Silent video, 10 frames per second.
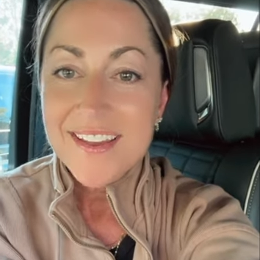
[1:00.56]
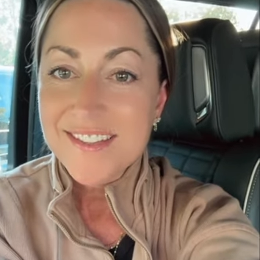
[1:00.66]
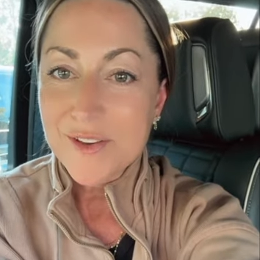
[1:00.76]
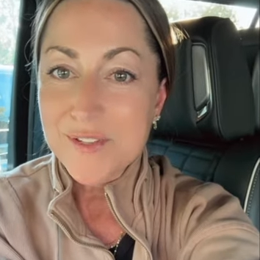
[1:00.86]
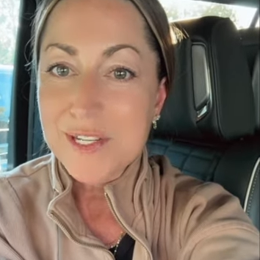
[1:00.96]

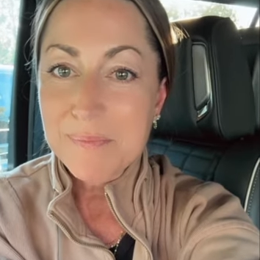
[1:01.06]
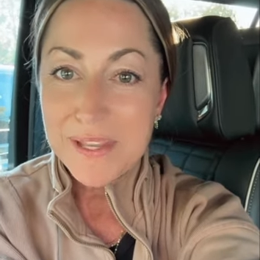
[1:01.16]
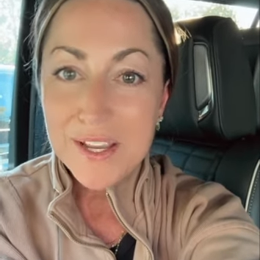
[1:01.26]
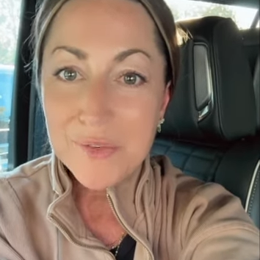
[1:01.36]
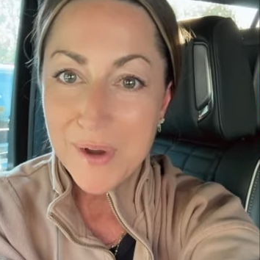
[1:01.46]
So to
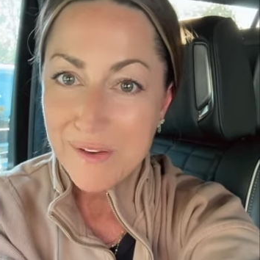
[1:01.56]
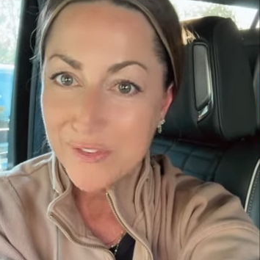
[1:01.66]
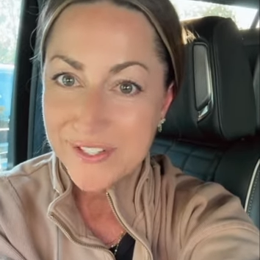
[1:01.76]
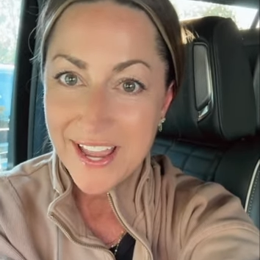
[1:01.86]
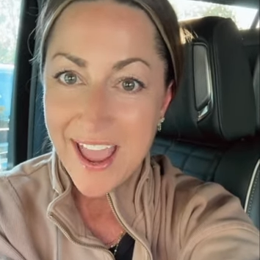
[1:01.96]
be a rep
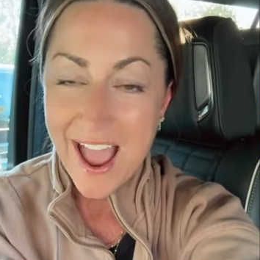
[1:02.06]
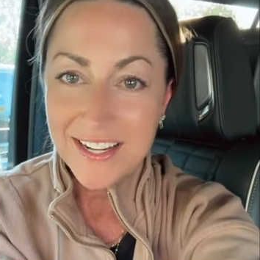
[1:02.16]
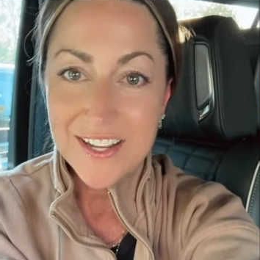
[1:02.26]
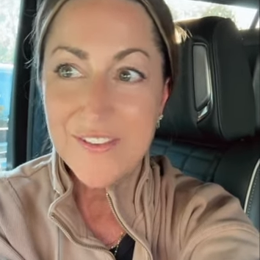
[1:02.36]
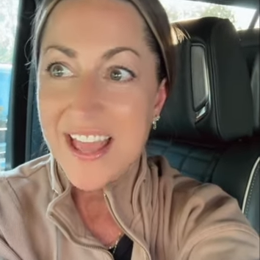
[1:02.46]
for ZYIA
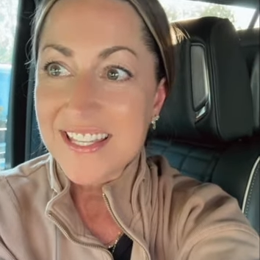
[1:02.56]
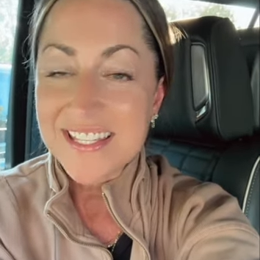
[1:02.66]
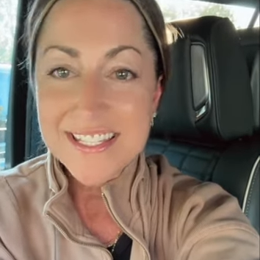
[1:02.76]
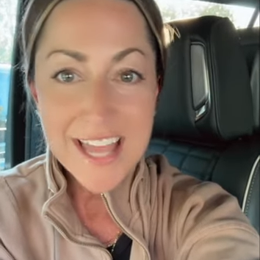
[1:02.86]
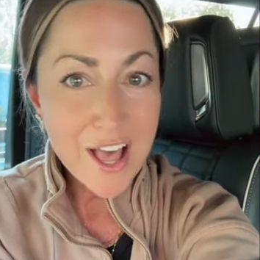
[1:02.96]
Active and
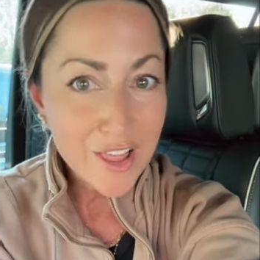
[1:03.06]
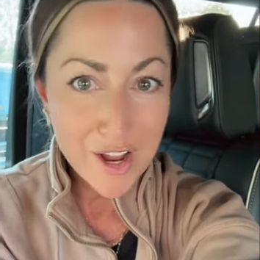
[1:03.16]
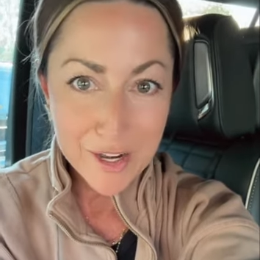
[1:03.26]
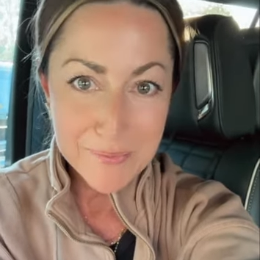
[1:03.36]
sell our